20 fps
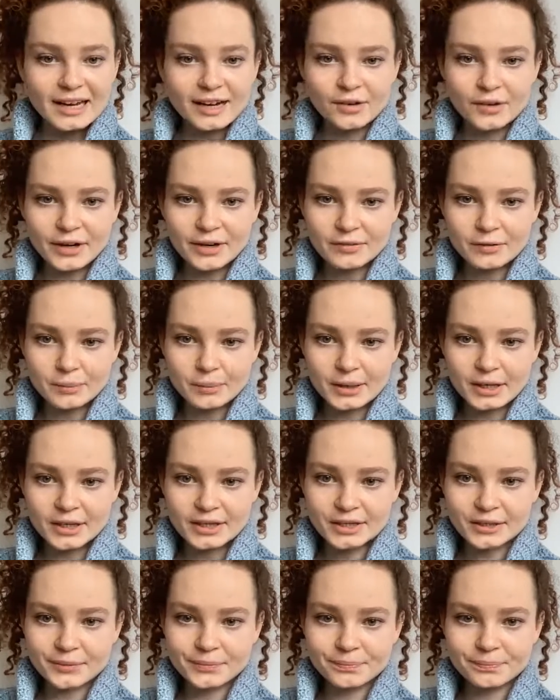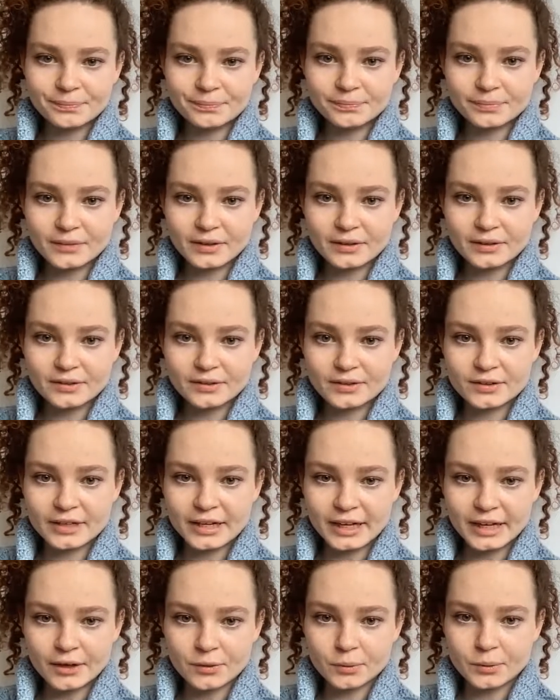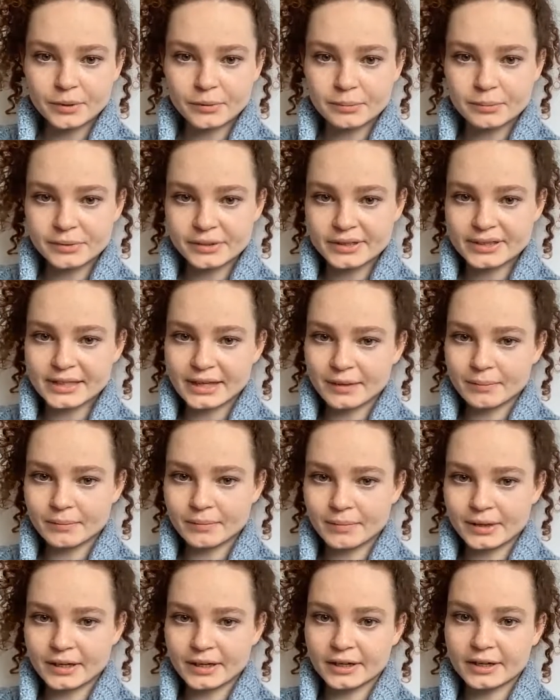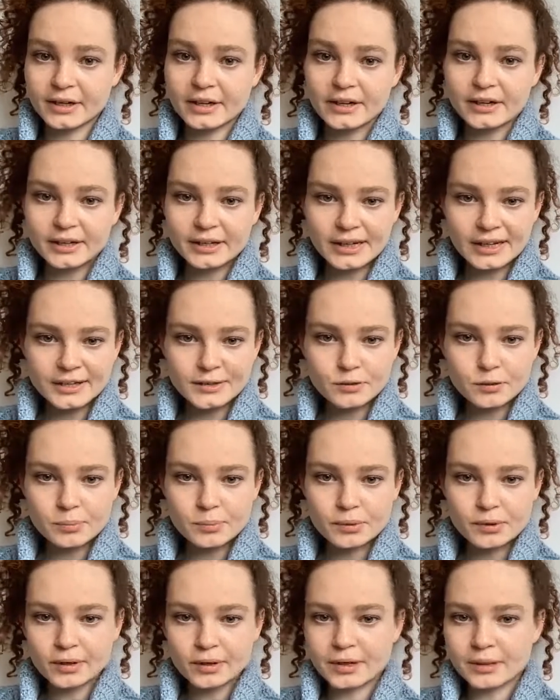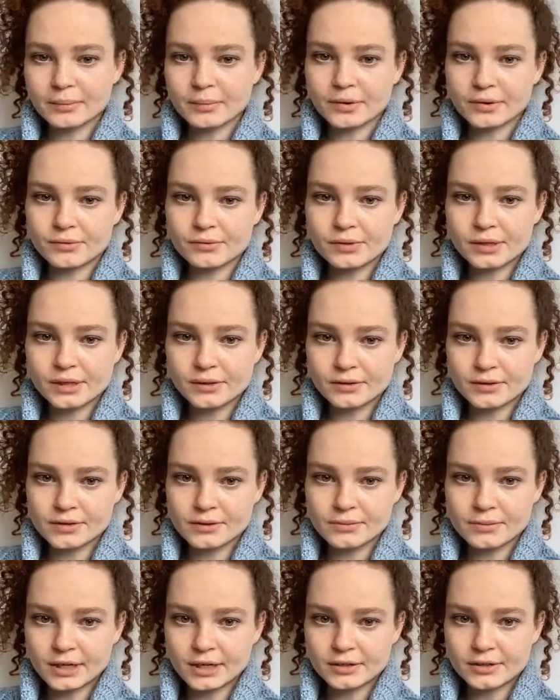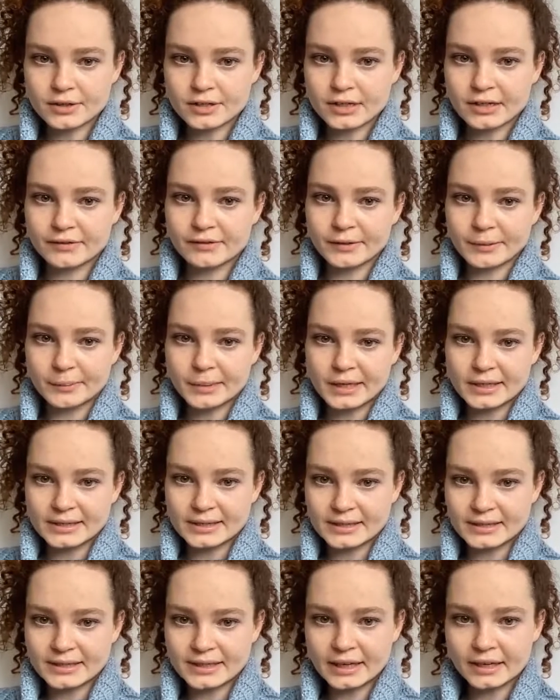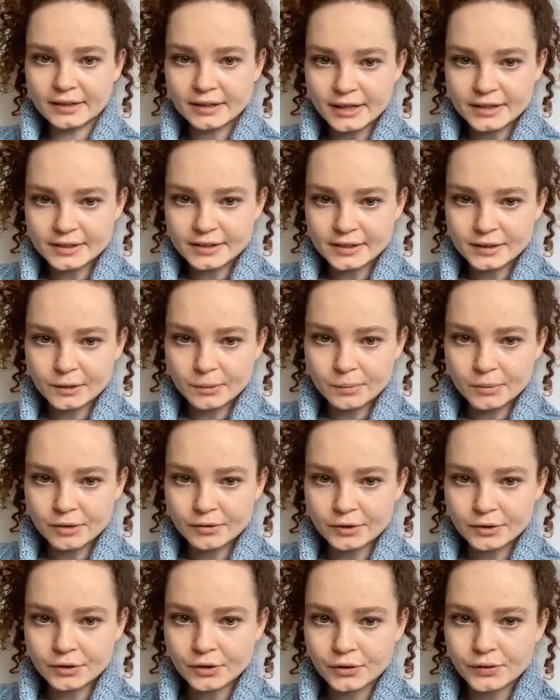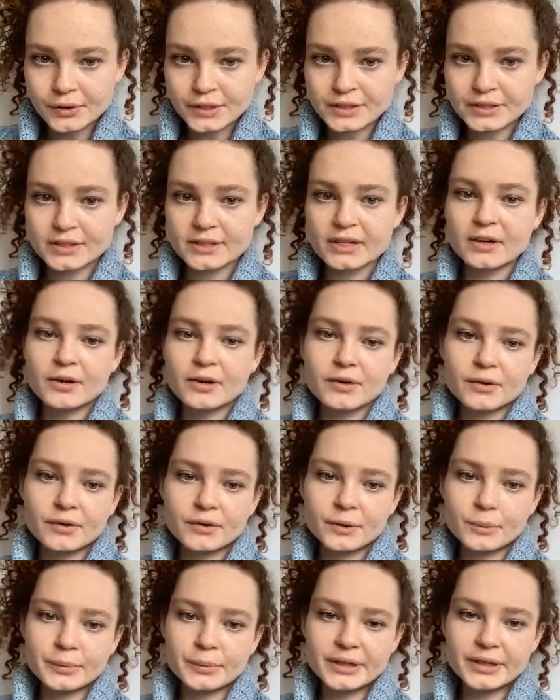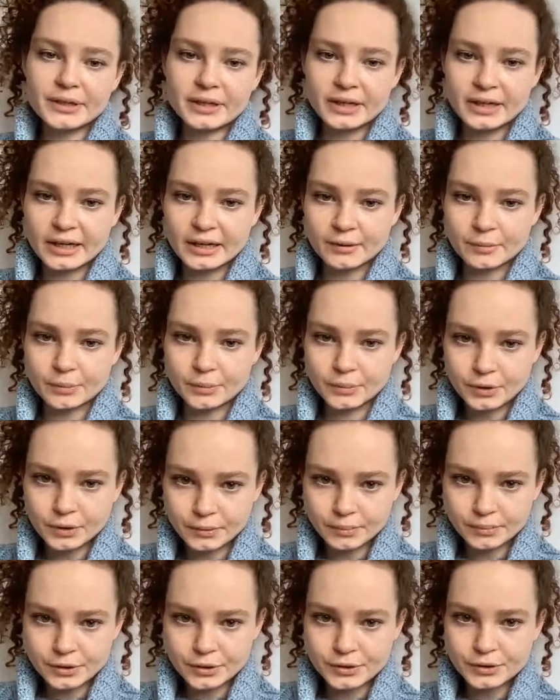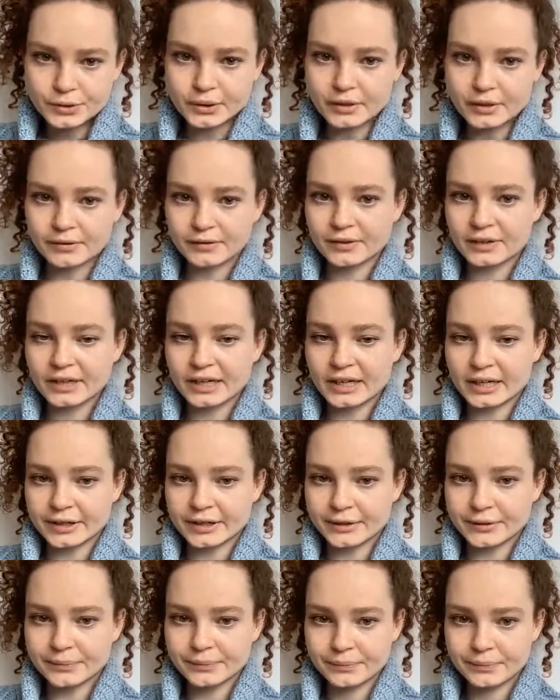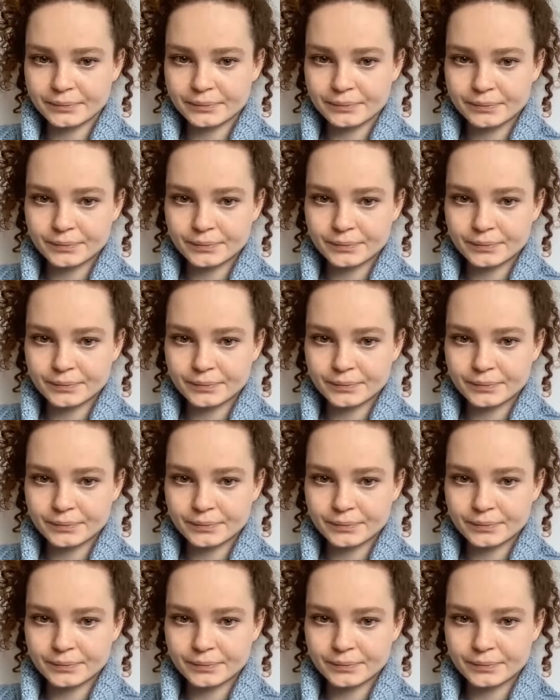Hello, everybody. Today I will present my case report about reconstruction after basal cell carcinoma recurrence on the medial commissure of the eye.